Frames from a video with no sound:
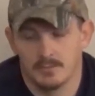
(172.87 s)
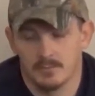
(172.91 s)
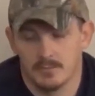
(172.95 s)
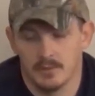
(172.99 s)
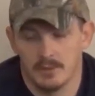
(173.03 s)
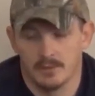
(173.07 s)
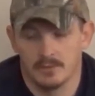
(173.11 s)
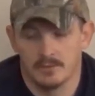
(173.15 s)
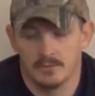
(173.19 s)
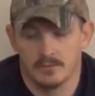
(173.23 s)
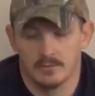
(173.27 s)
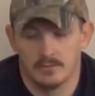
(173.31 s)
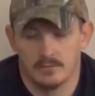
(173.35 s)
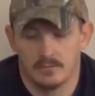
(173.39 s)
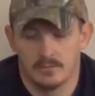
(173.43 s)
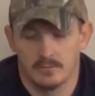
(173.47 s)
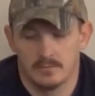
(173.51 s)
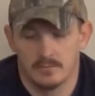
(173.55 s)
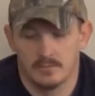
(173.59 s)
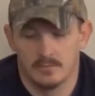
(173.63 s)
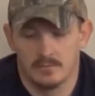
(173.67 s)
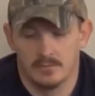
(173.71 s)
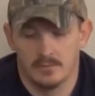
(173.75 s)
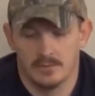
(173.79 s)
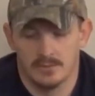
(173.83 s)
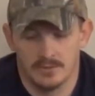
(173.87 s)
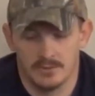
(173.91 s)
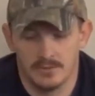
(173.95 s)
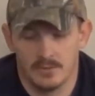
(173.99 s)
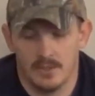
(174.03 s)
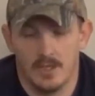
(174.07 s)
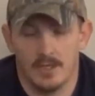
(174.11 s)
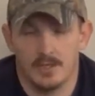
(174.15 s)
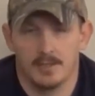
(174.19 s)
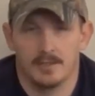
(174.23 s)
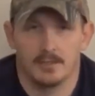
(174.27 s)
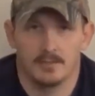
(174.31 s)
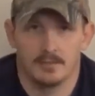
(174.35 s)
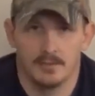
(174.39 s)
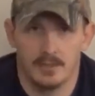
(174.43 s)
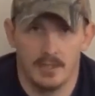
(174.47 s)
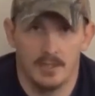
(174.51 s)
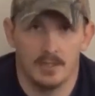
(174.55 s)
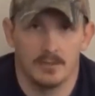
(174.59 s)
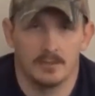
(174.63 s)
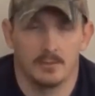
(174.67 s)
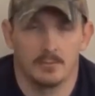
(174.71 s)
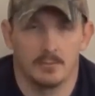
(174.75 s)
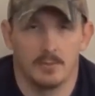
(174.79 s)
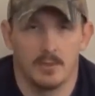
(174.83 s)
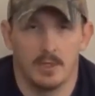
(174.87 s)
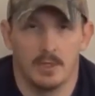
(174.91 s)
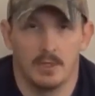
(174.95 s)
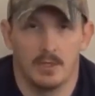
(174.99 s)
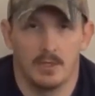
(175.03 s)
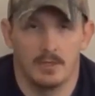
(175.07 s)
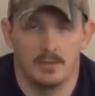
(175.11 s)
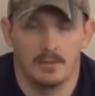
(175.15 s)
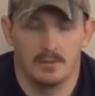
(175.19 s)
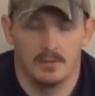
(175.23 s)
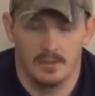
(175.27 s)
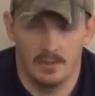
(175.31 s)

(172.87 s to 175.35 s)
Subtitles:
run the striker down the rod.